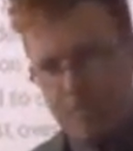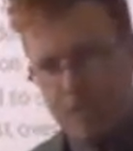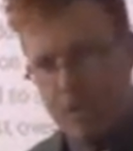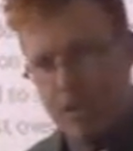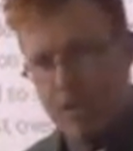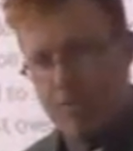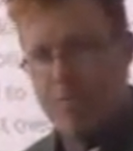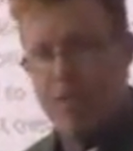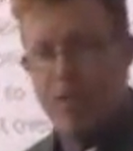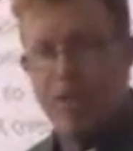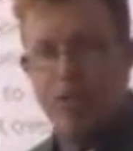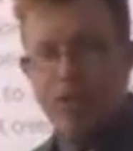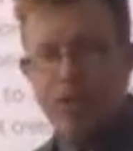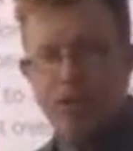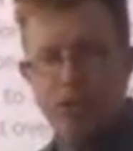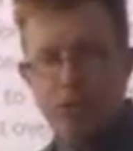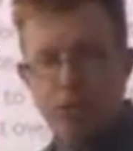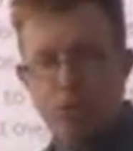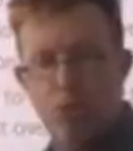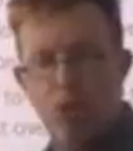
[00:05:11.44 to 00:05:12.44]
because
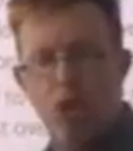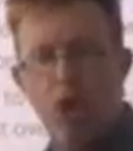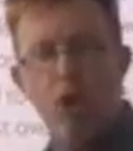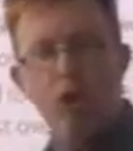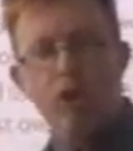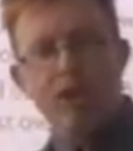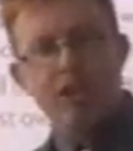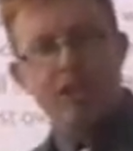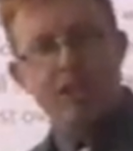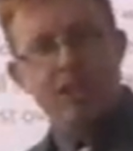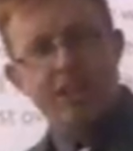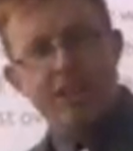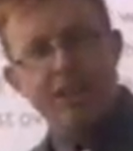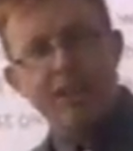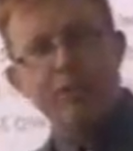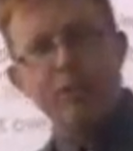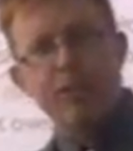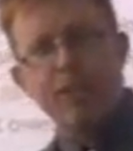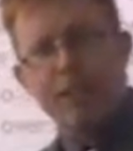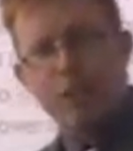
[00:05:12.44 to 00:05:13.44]
the world
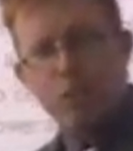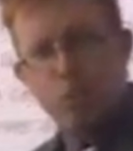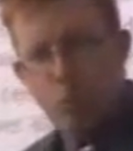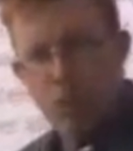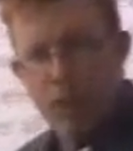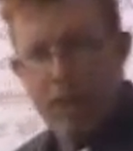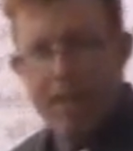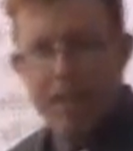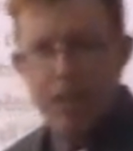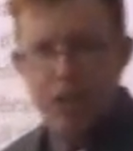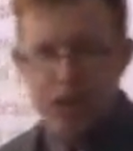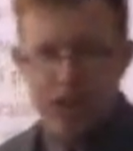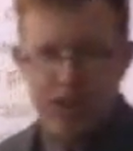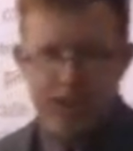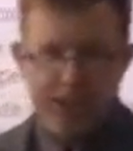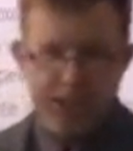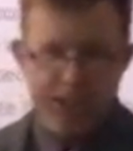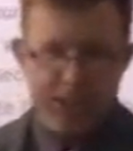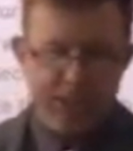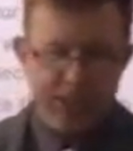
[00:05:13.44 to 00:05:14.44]
continually
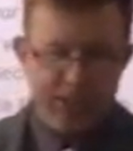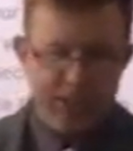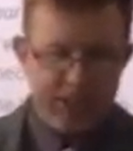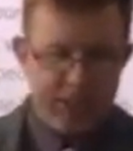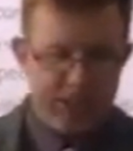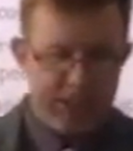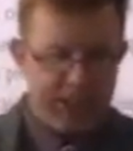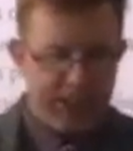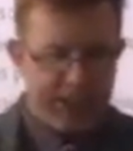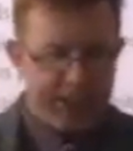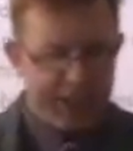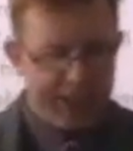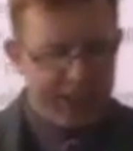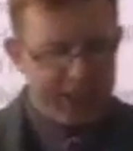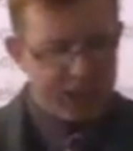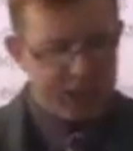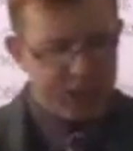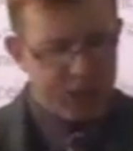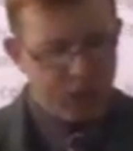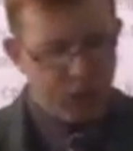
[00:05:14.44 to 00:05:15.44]
rages
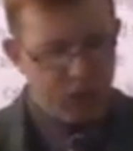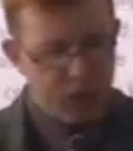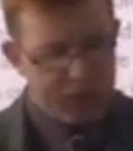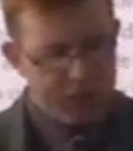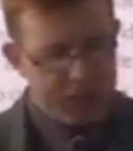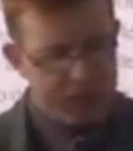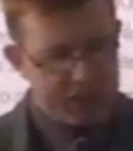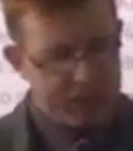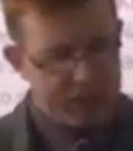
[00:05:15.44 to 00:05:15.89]
against God's